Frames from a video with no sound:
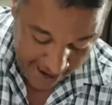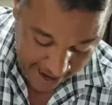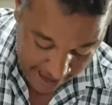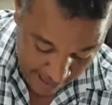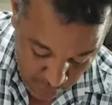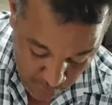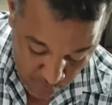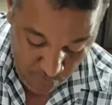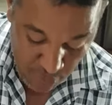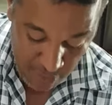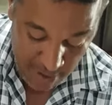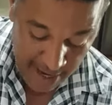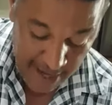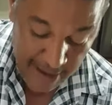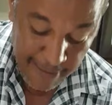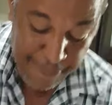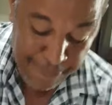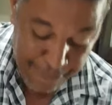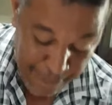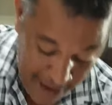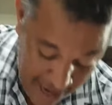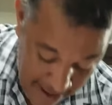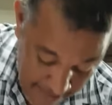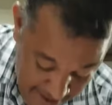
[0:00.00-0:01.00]
aloo and
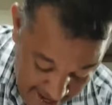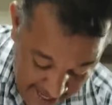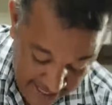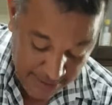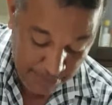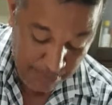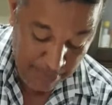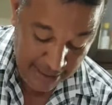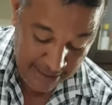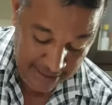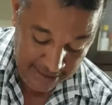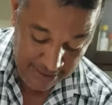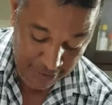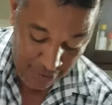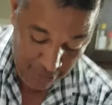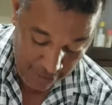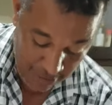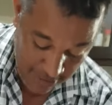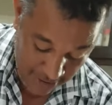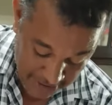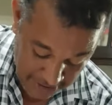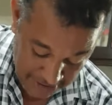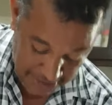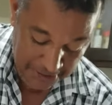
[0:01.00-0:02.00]
fry bakes, but oh
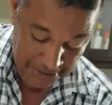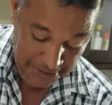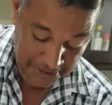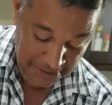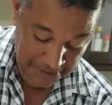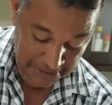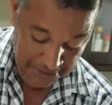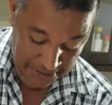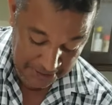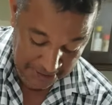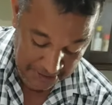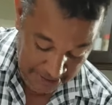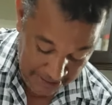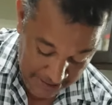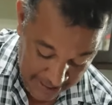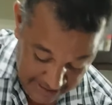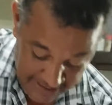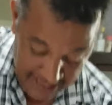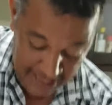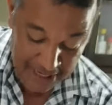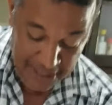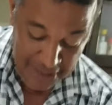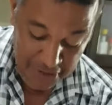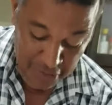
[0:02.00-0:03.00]
gosh, that's
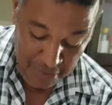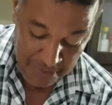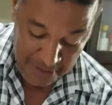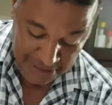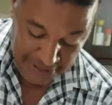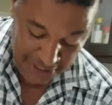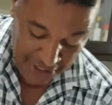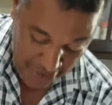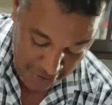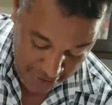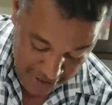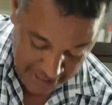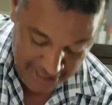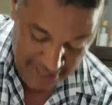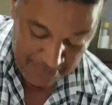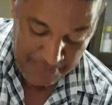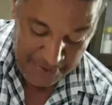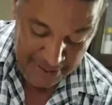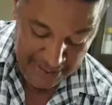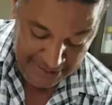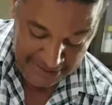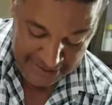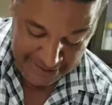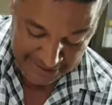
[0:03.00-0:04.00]
a little too much aloo in the
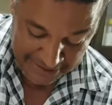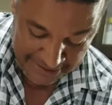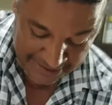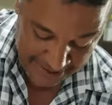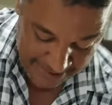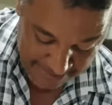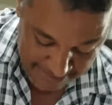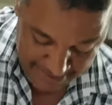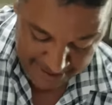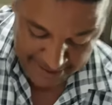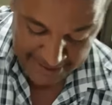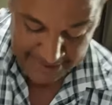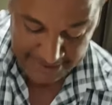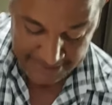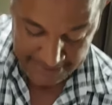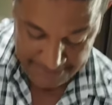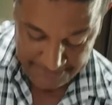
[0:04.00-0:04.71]
baby system, boy.